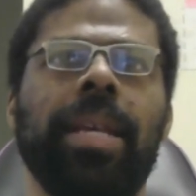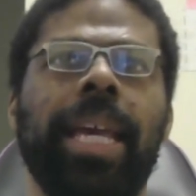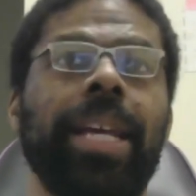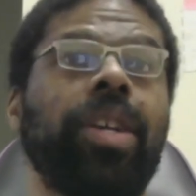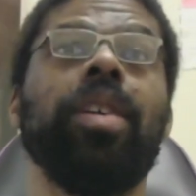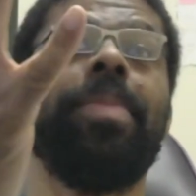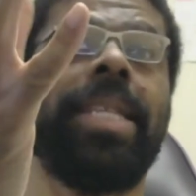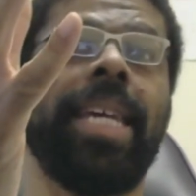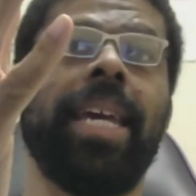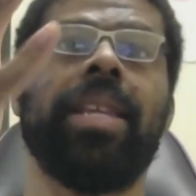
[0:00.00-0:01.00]
It could be
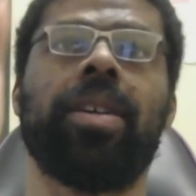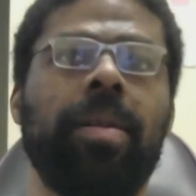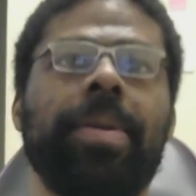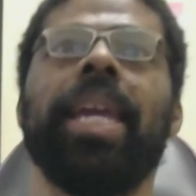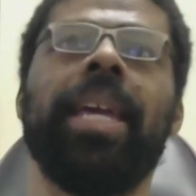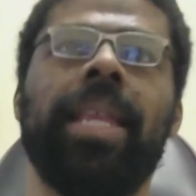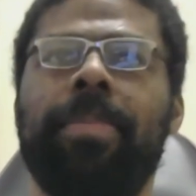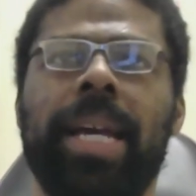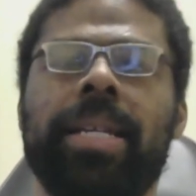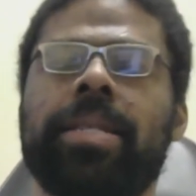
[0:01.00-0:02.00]
ten, it could be any
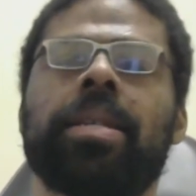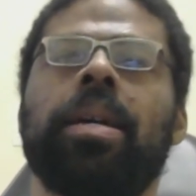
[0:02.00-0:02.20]
base.